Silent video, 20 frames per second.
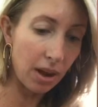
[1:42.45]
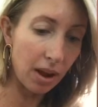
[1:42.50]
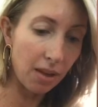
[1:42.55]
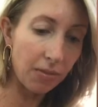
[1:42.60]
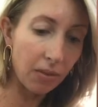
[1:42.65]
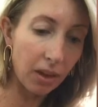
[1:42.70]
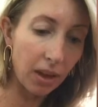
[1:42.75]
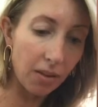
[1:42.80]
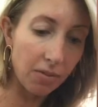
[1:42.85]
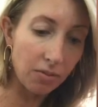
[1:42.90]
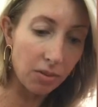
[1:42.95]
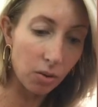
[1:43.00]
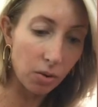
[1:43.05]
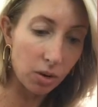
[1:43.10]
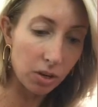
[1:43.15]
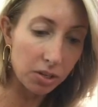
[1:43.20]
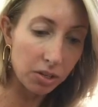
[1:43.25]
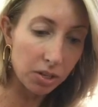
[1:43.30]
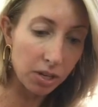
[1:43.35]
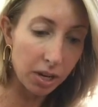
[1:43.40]
And I feel like I've
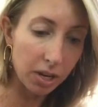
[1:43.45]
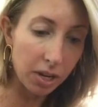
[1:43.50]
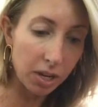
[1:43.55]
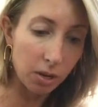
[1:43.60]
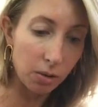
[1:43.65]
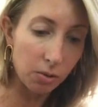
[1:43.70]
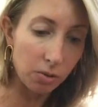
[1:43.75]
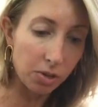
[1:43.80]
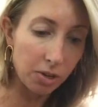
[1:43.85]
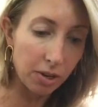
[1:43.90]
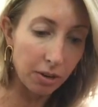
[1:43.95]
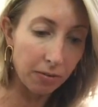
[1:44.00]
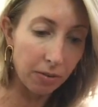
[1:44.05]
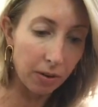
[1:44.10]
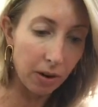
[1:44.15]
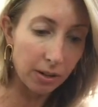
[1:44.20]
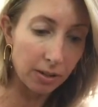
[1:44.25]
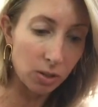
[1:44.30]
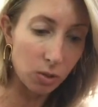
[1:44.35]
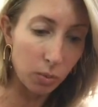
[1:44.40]
noticed a huge
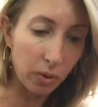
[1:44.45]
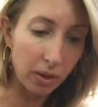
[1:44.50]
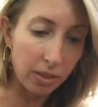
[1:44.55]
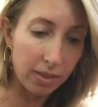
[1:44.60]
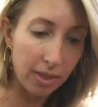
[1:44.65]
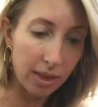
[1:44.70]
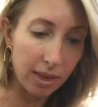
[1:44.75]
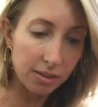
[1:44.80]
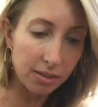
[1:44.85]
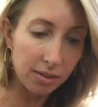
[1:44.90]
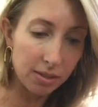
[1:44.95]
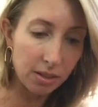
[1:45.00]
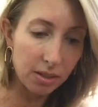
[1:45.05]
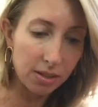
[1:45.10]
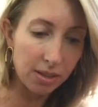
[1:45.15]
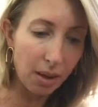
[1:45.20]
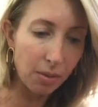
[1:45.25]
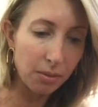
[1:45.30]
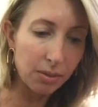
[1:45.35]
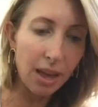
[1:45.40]
difference with this,
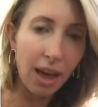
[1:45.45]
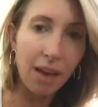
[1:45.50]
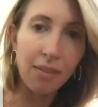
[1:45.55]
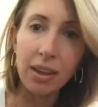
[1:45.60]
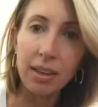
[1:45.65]
because I was